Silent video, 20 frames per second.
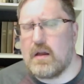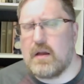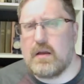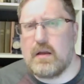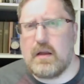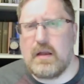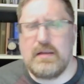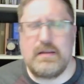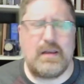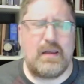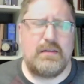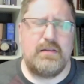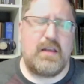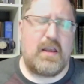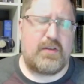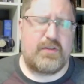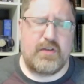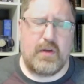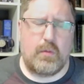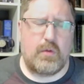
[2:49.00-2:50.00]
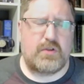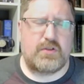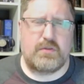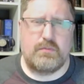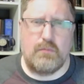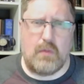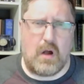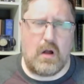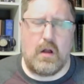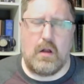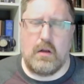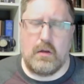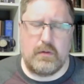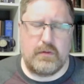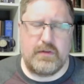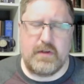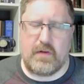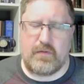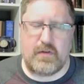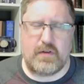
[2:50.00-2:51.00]
and, and yes, there were small
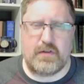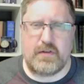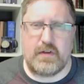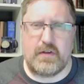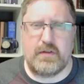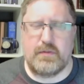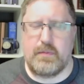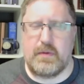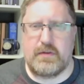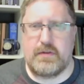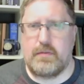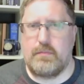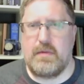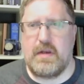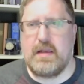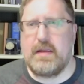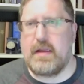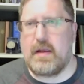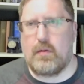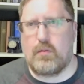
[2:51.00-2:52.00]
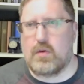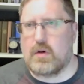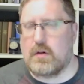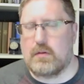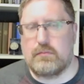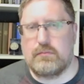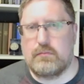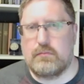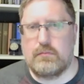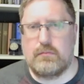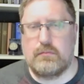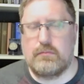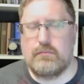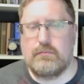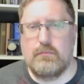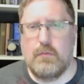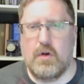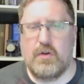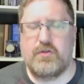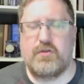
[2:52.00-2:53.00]
differences, but to me, they were
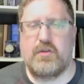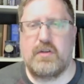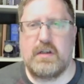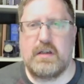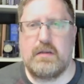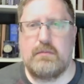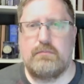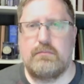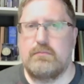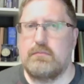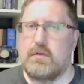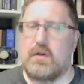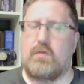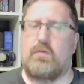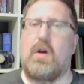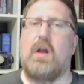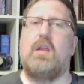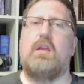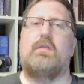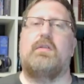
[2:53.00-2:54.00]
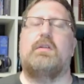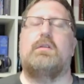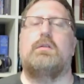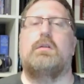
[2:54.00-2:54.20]
mostly irrelevant.